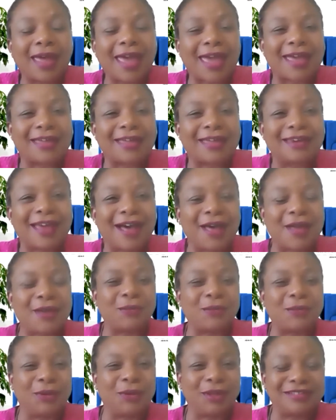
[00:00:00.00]
And I
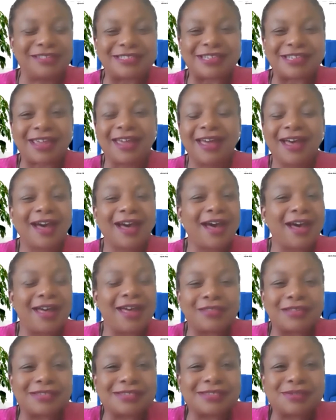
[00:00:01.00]
would say, hi,
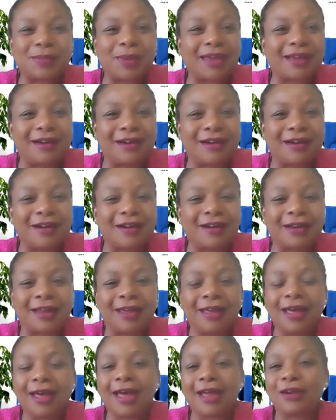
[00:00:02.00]
this is my card.
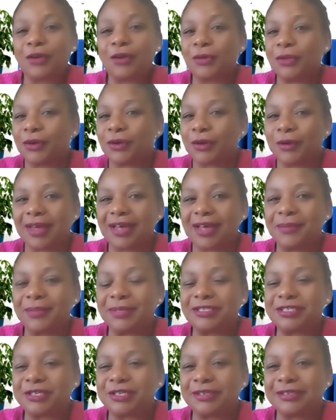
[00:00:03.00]
I know you're going on
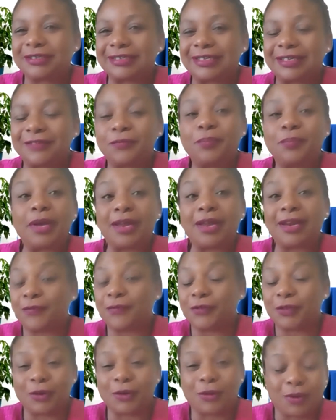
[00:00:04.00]
maternity leave, but if
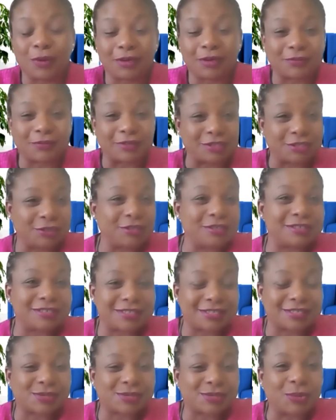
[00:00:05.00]
you don't want to return to
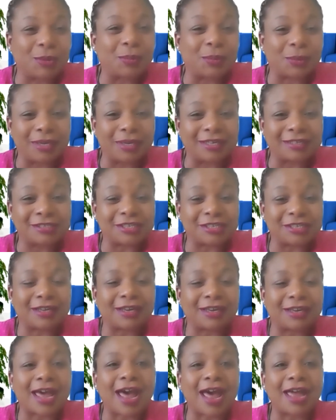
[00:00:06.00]
this
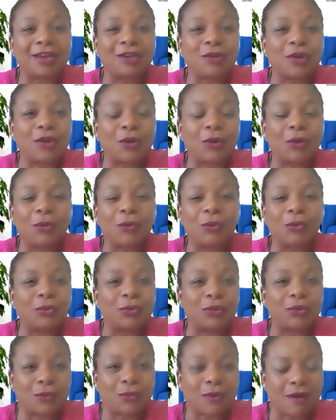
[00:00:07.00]
corporation, I know who
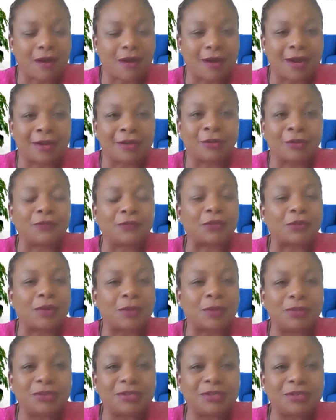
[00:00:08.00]
you are. I know of your
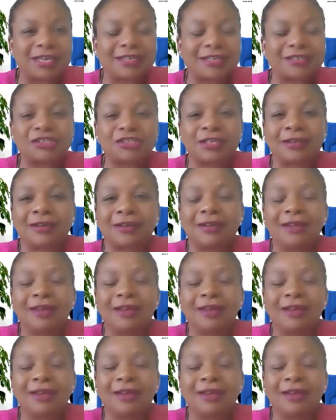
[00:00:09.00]
reputation.